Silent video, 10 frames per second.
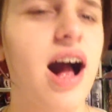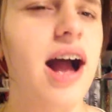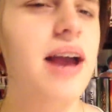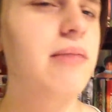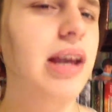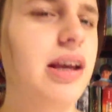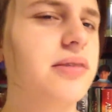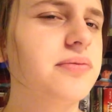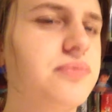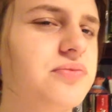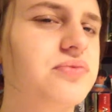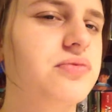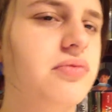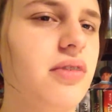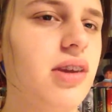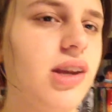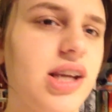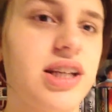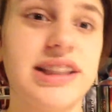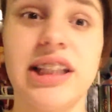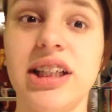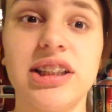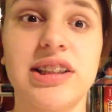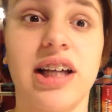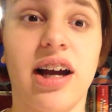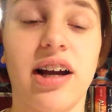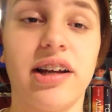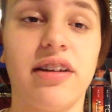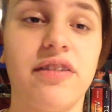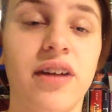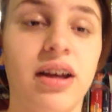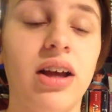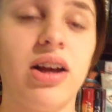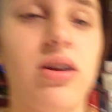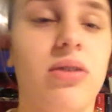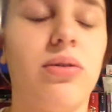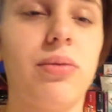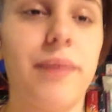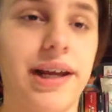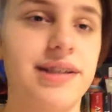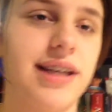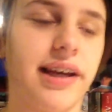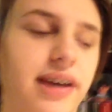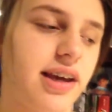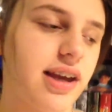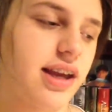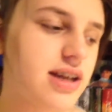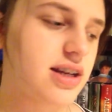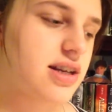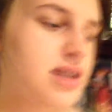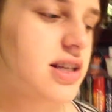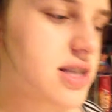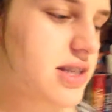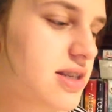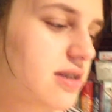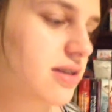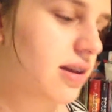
I mean, Teen is kind of romantic, and he is.